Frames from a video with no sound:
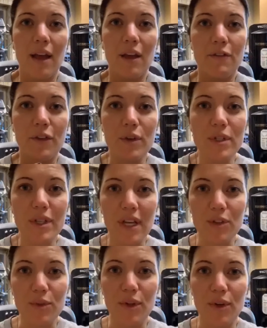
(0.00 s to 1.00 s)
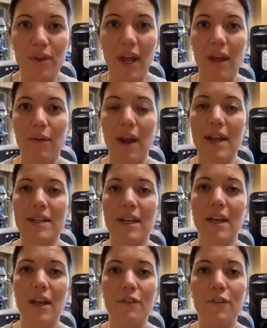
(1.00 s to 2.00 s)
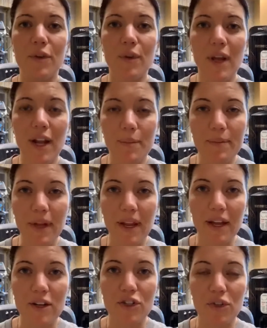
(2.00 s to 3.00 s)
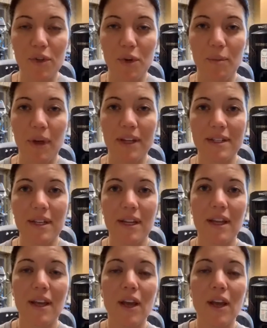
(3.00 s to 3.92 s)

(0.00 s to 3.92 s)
If you schedule your day, right? If you get up that extra little bit